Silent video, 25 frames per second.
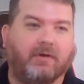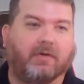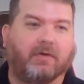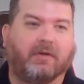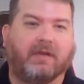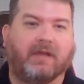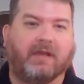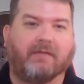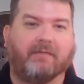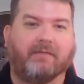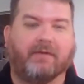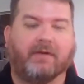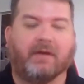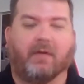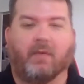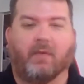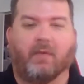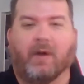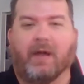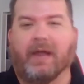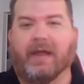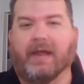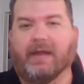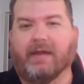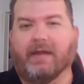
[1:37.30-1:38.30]
You're giving
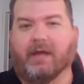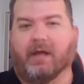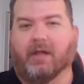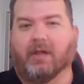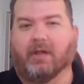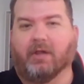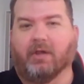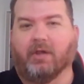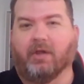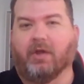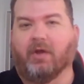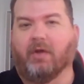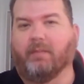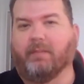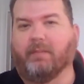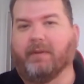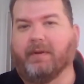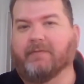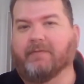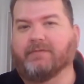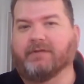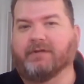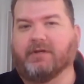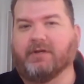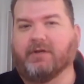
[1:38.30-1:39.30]
away a little
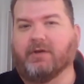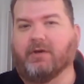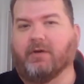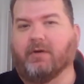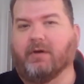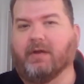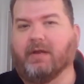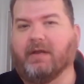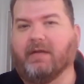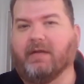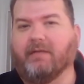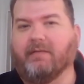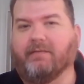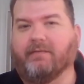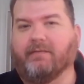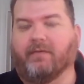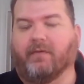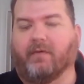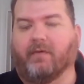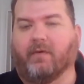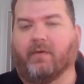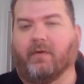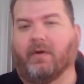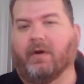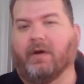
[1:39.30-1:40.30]
bit of security
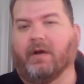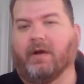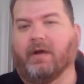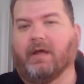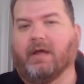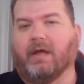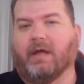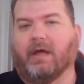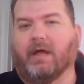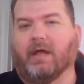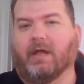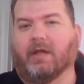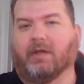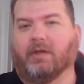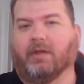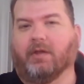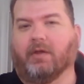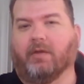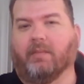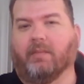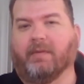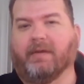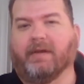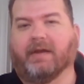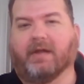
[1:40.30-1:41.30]
for a
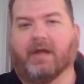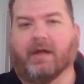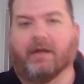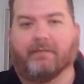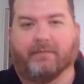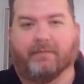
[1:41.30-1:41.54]
little bit of